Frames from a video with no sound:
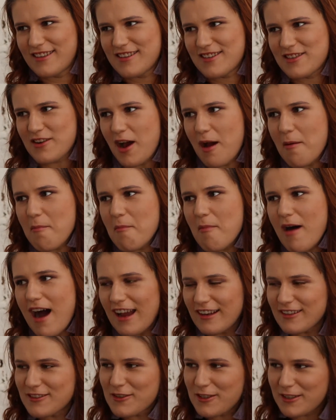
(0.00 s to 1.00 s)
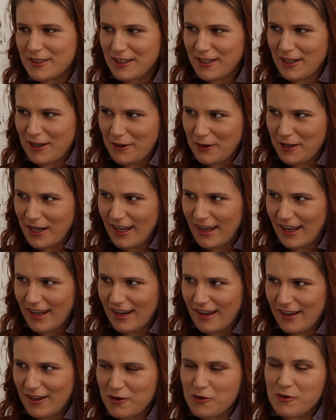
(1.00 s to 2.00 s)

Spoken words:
So I might not agree,